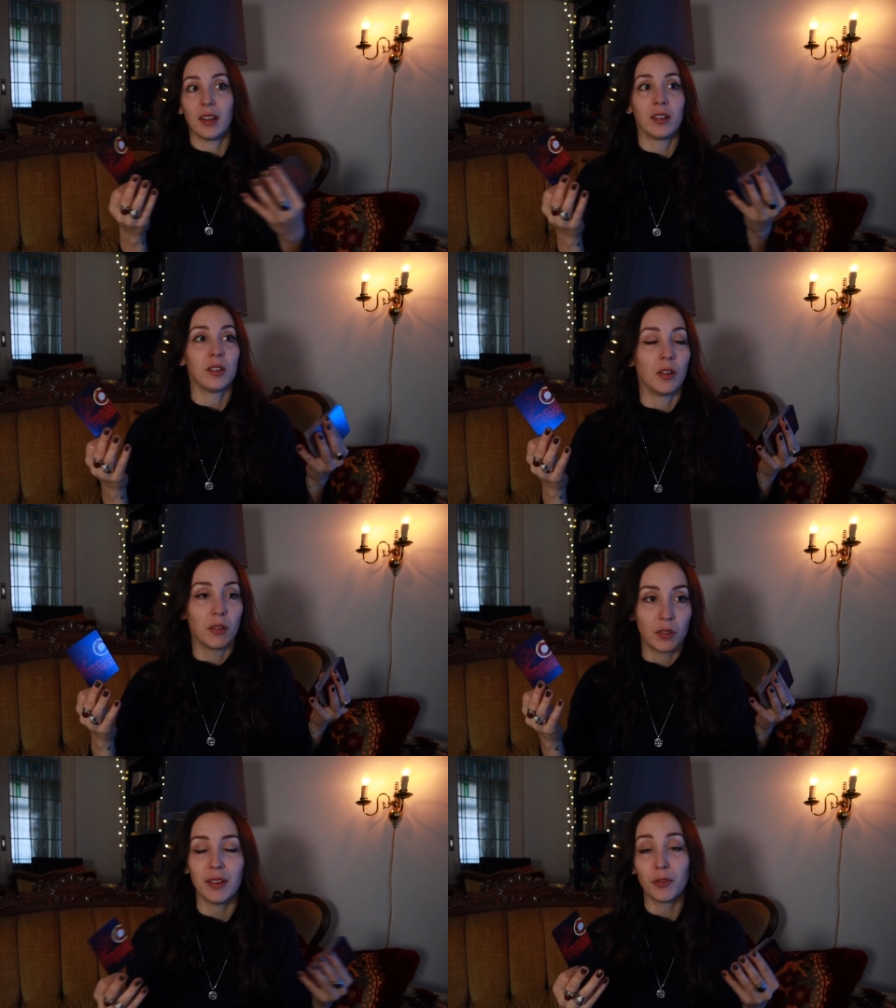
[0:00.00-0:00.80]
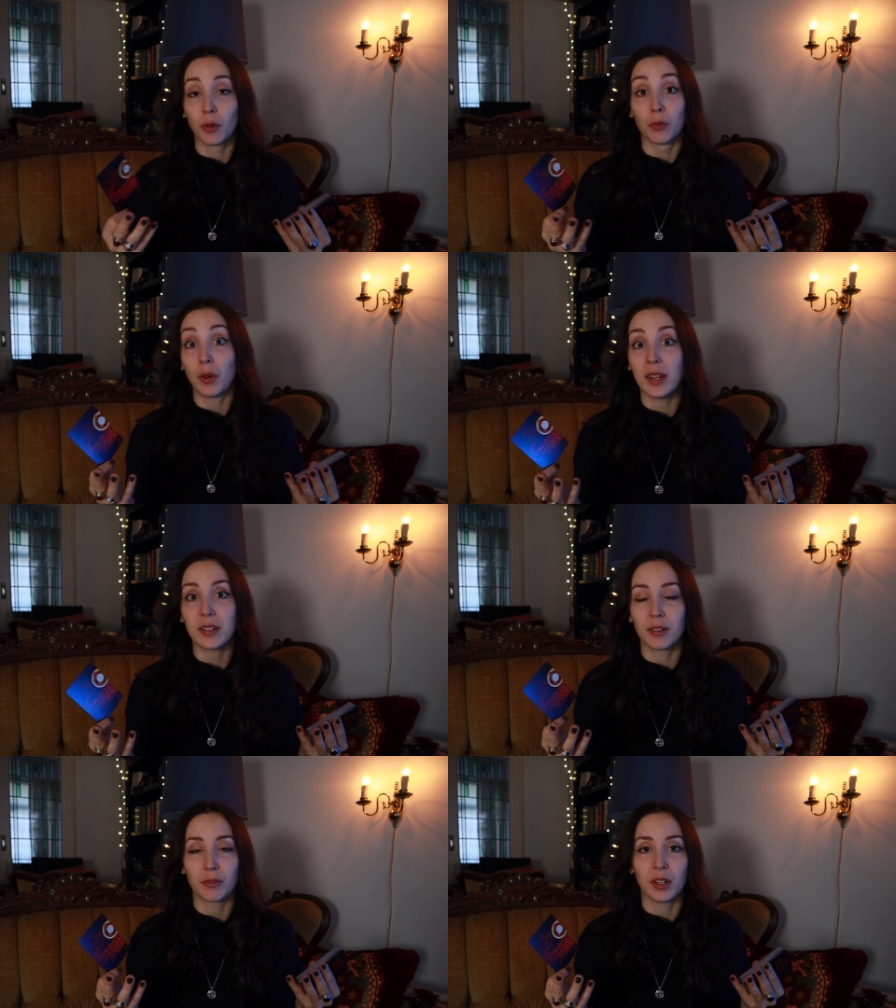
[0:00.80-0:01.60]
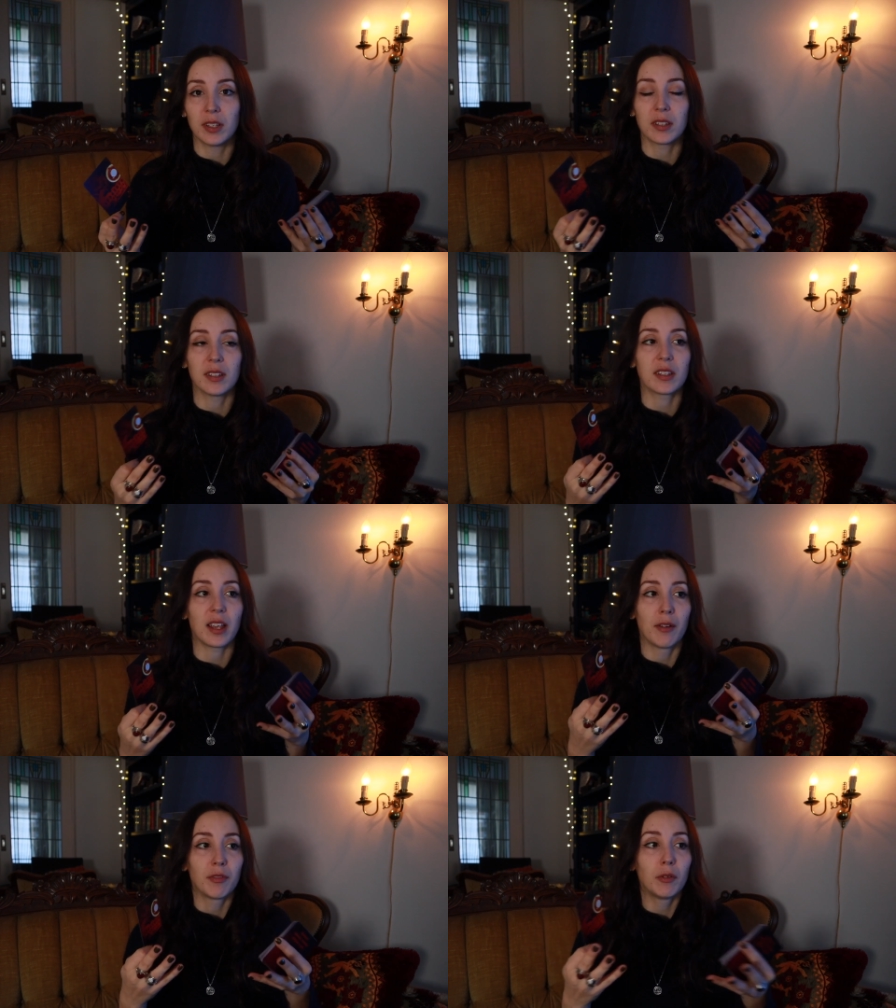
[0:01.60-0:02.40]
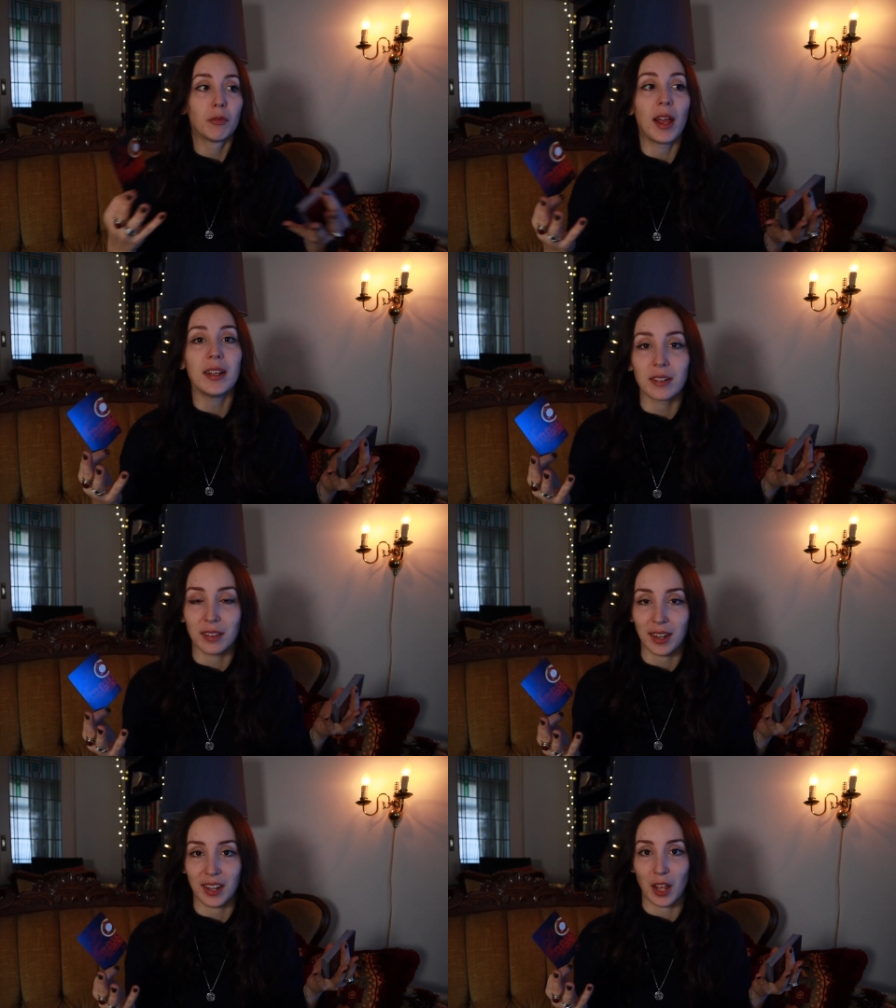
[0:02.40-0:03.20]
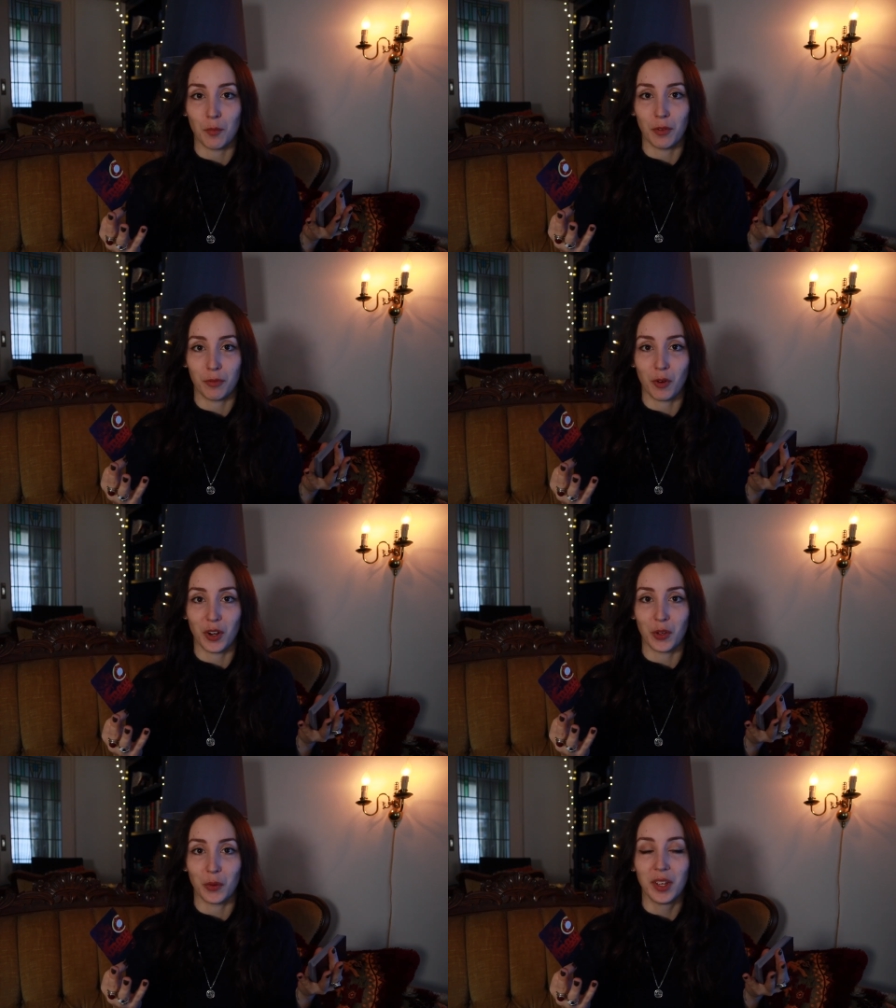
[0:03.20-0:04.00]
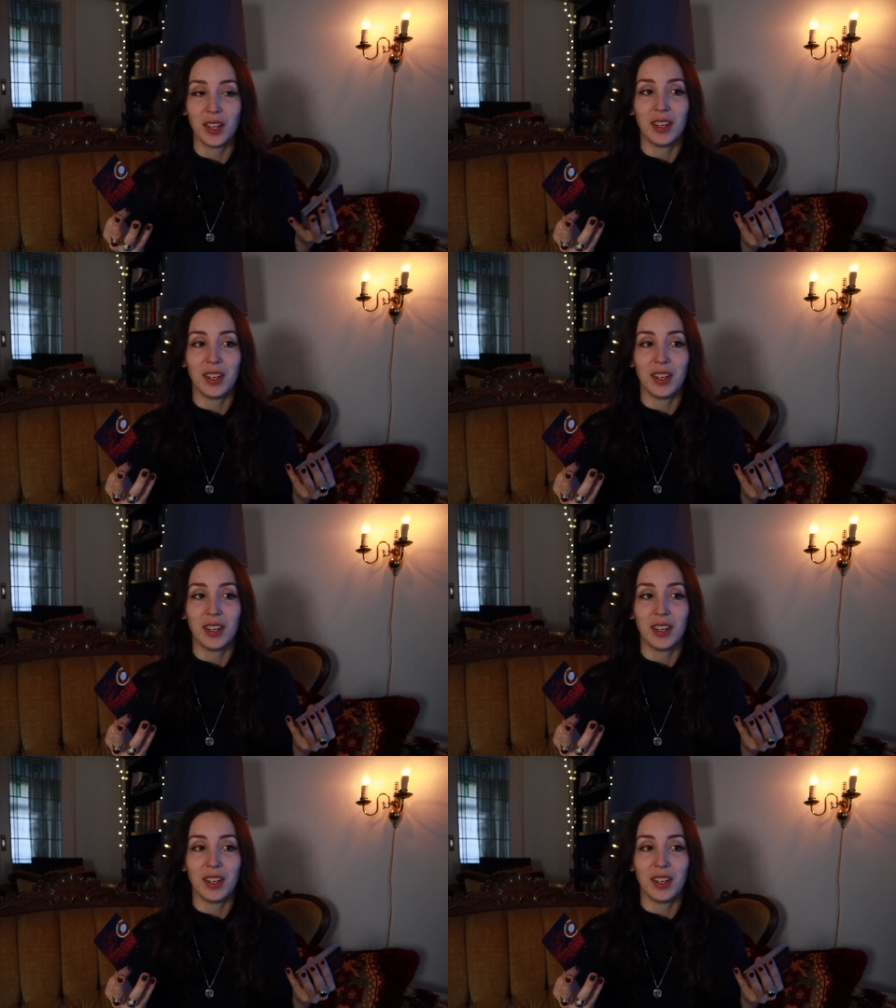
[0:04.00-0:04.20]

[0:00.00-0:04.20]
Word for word: I don't know, if you're a writer, for instance, every writer that came before you.